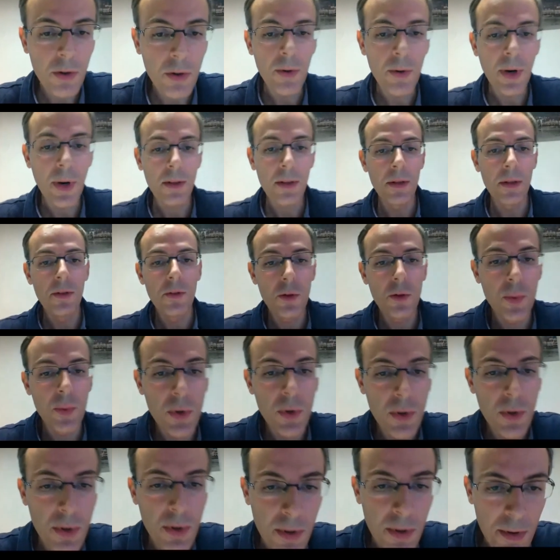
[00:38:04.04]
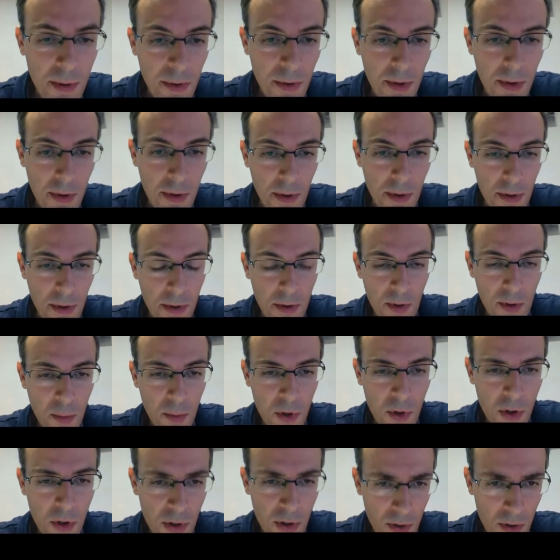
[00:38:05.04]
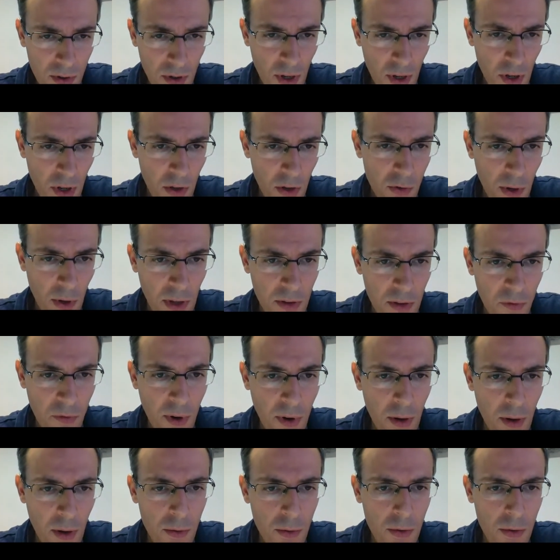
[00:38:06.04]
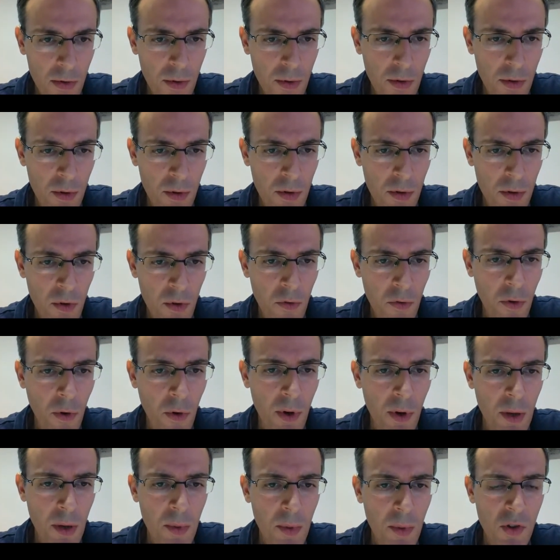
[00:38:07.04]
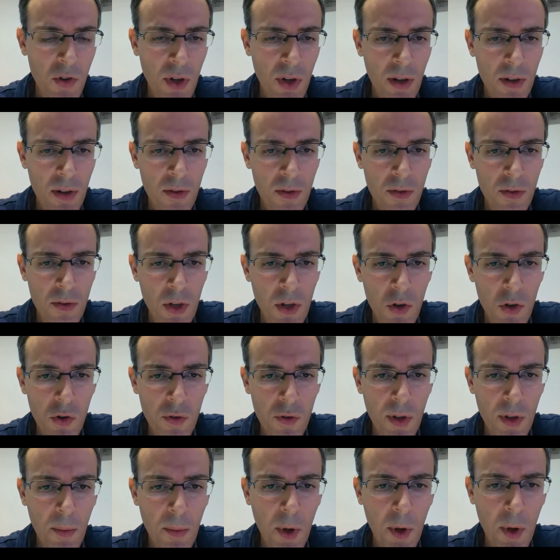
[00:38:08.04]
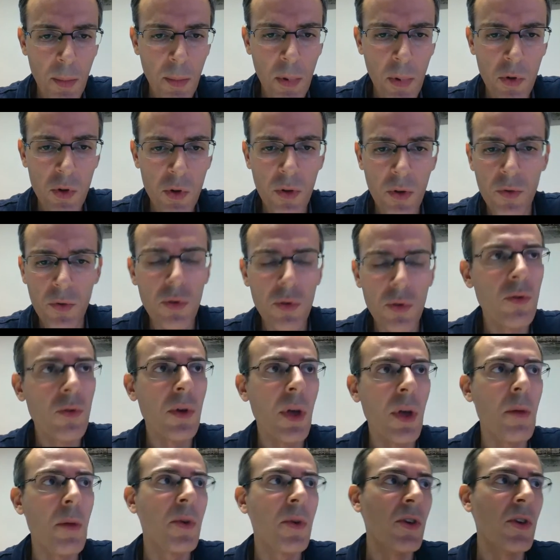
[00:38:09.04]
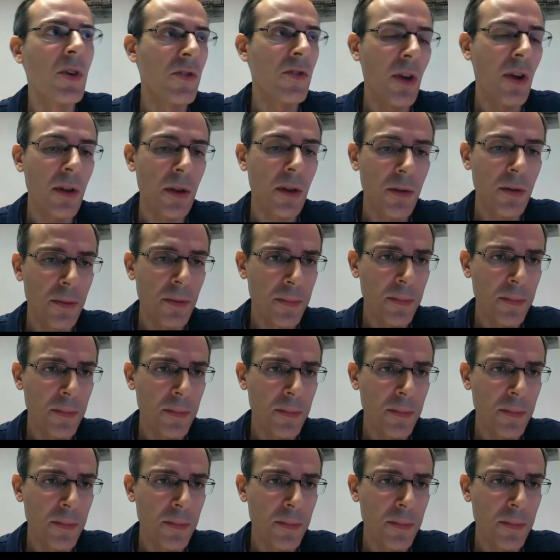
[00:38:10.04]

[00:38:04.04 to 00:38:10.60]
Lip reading: correctly interpreted these images, where it found 4 image sets, each of them composed of 2 imaging channels.